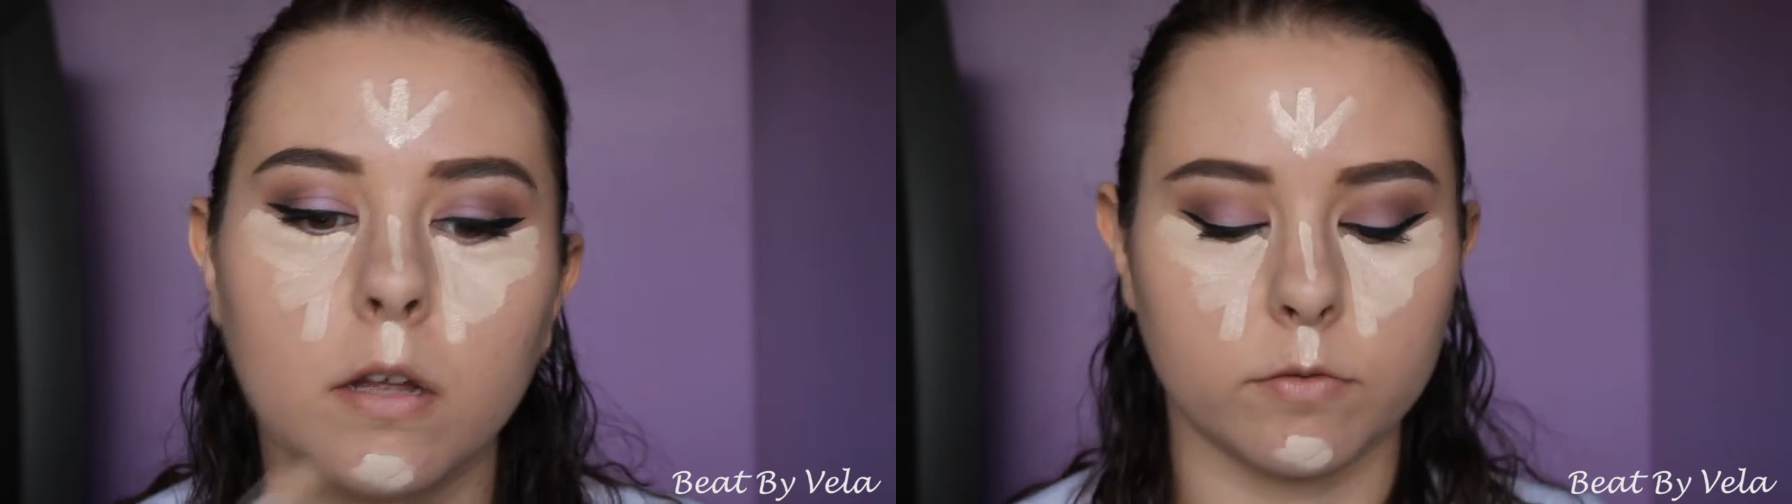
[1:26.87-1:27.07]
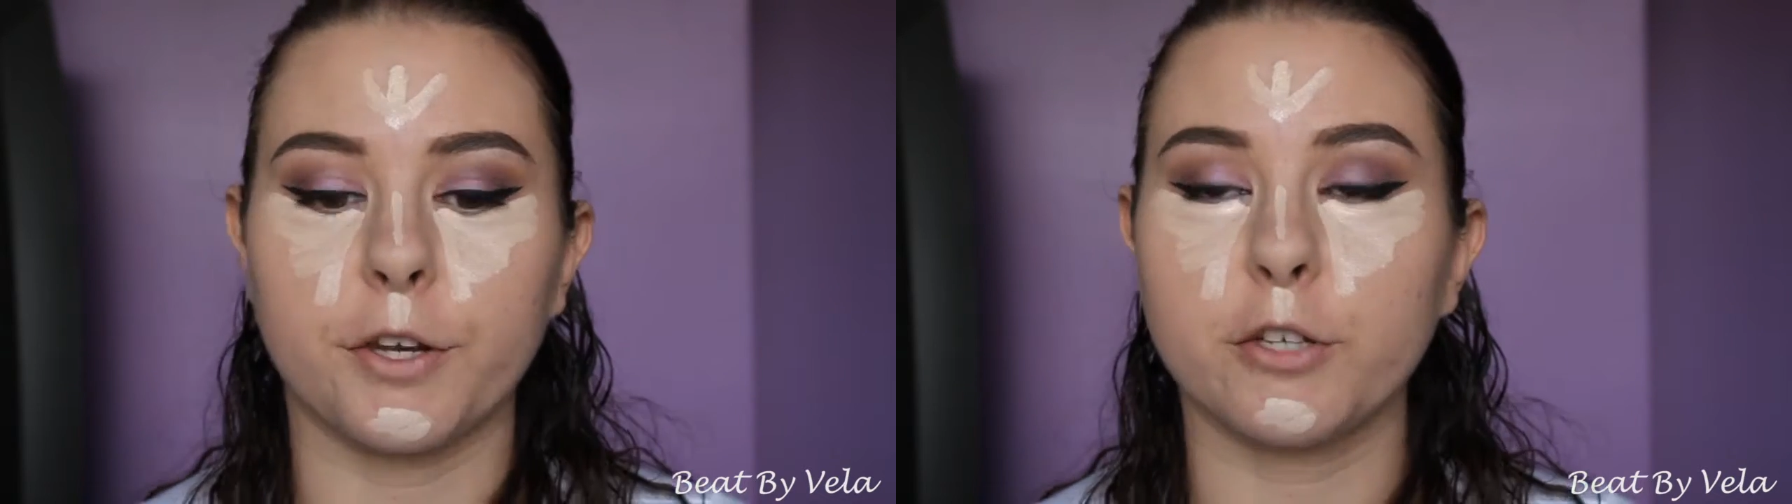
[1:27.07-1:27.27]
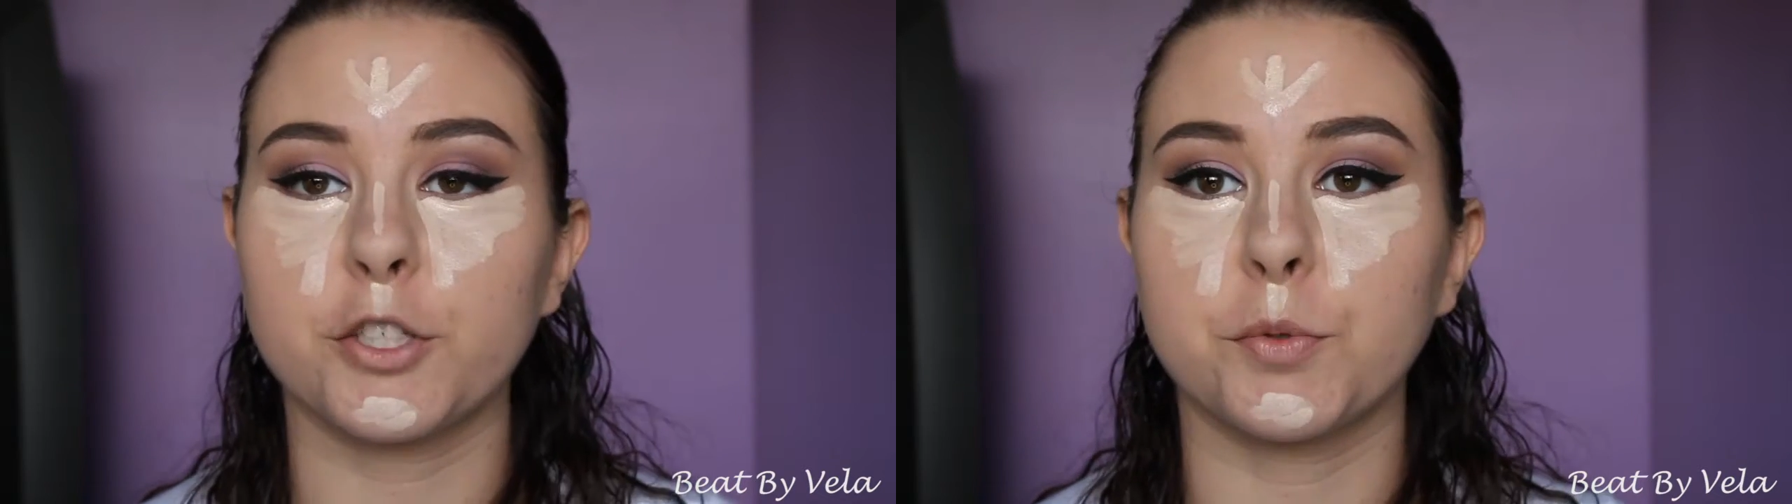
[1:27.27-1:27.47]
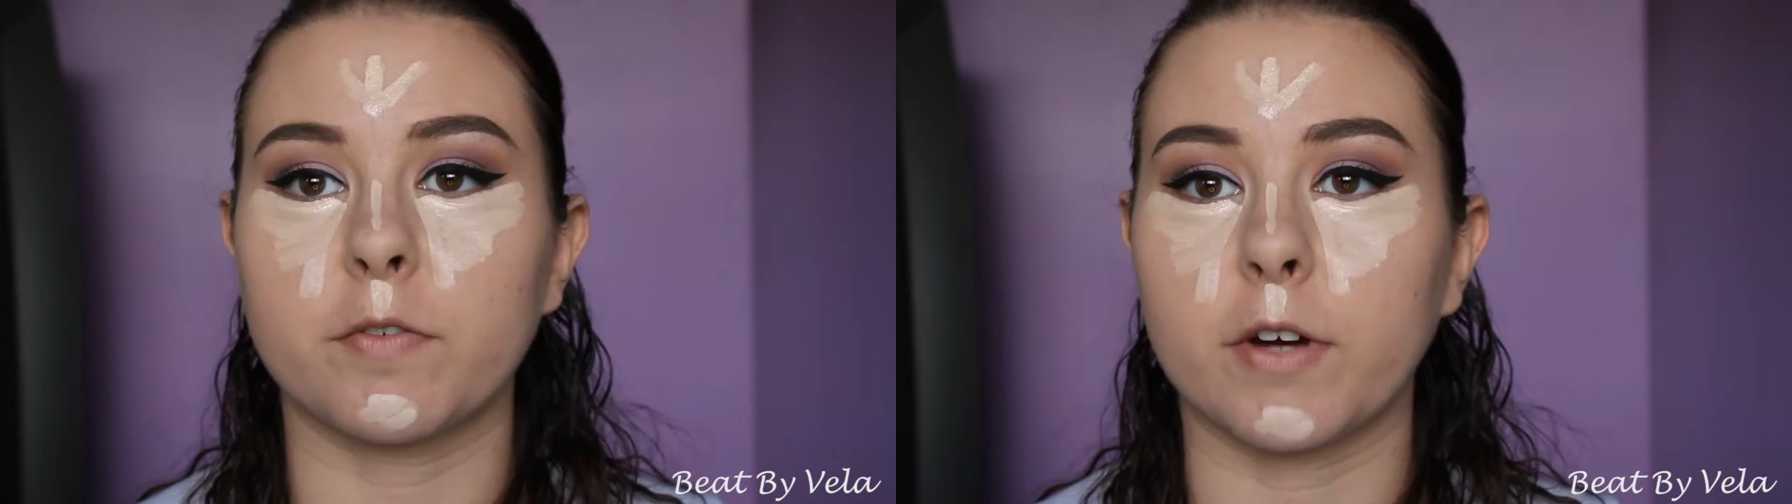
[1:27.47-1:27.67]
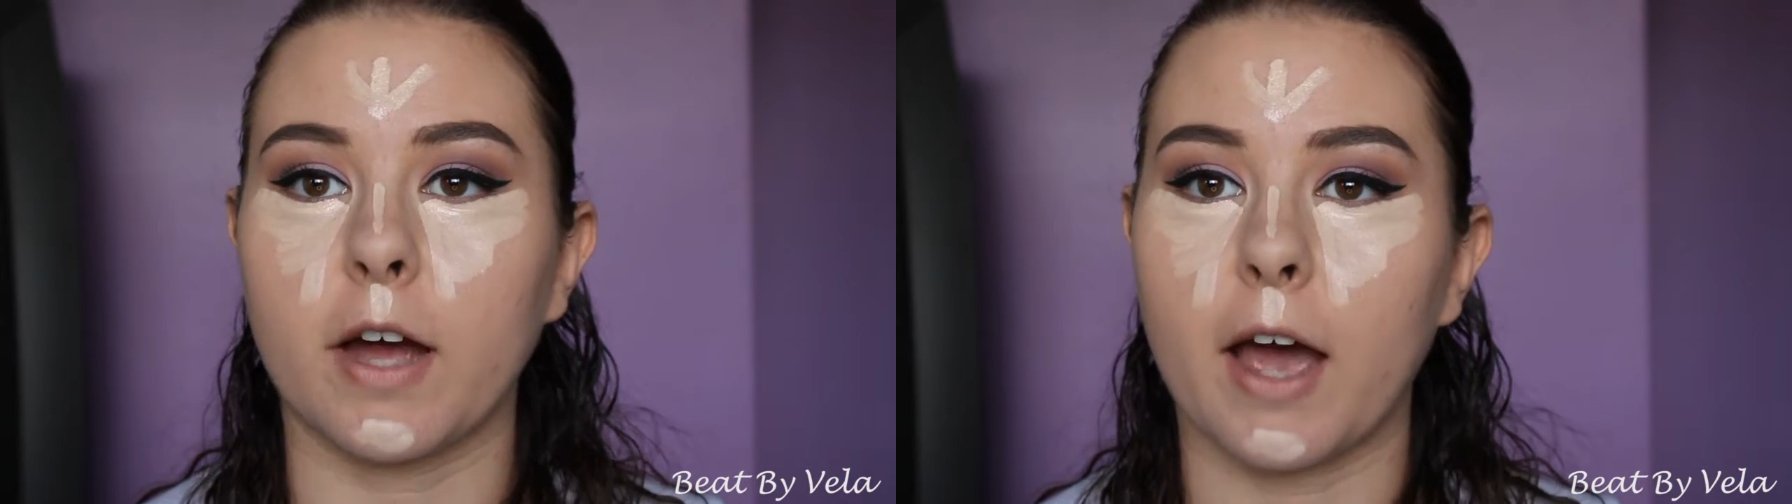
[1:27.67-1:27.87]
And usually
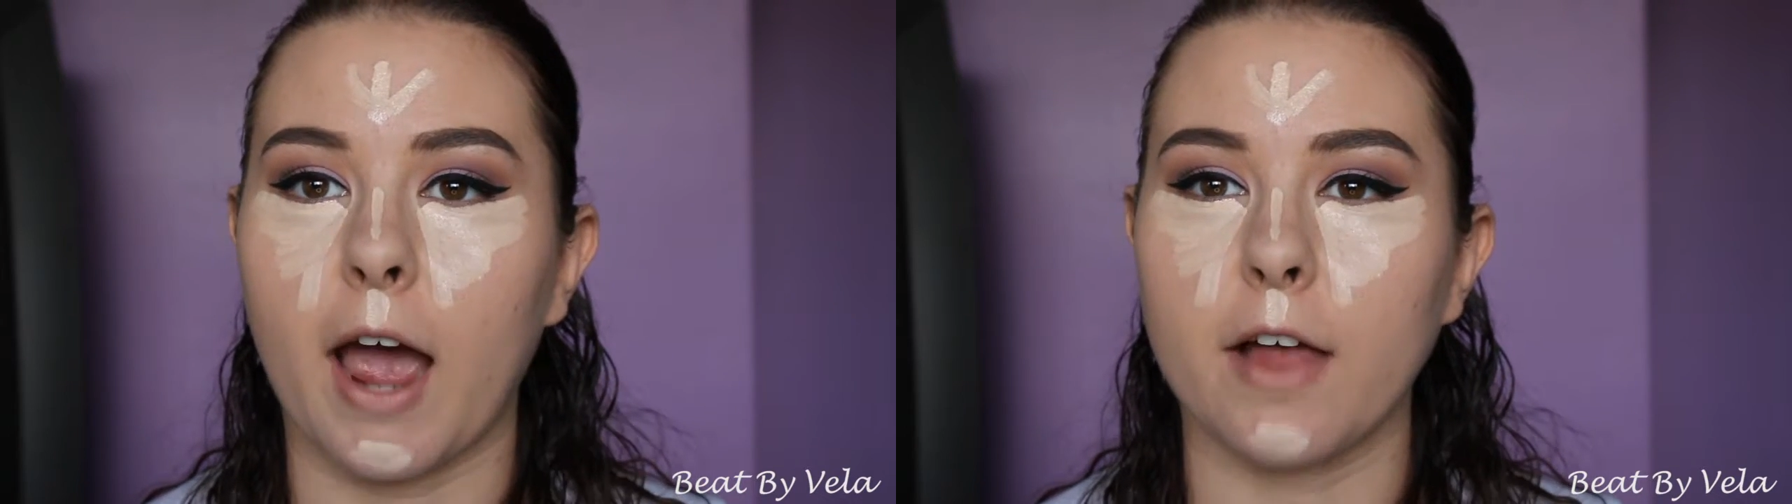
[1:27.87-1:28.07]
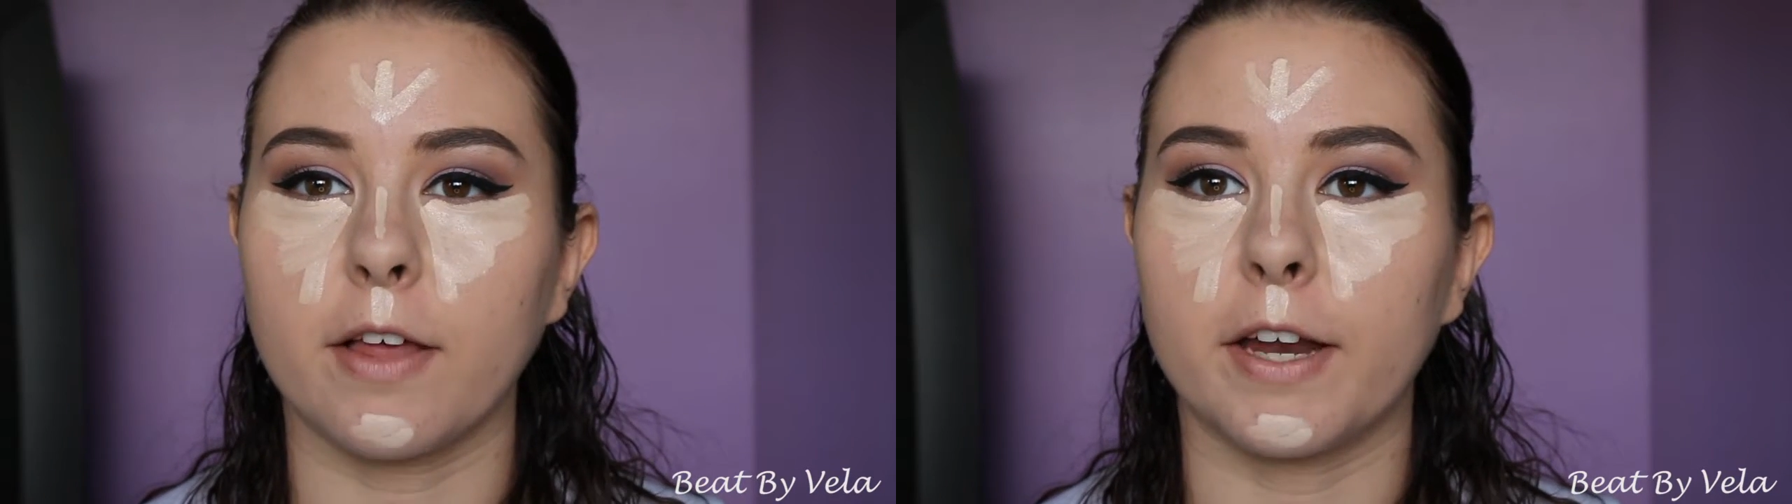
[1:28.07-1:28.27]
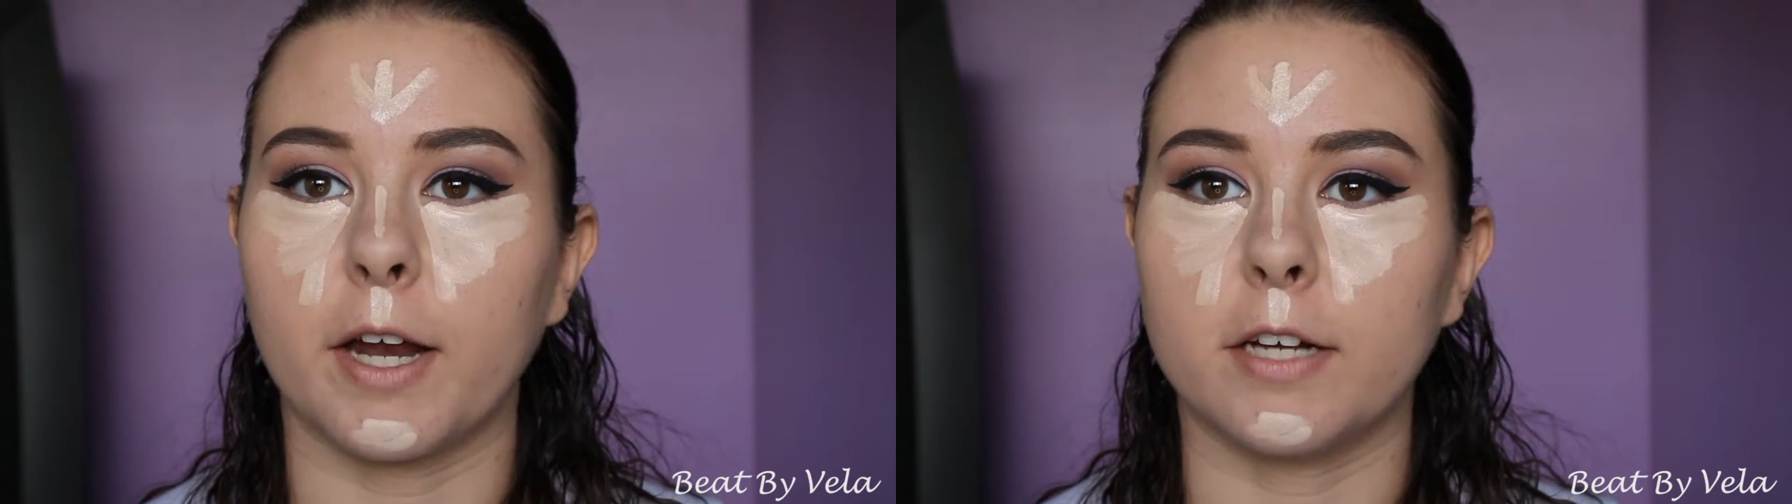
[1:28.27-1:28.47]
whenever I highlight,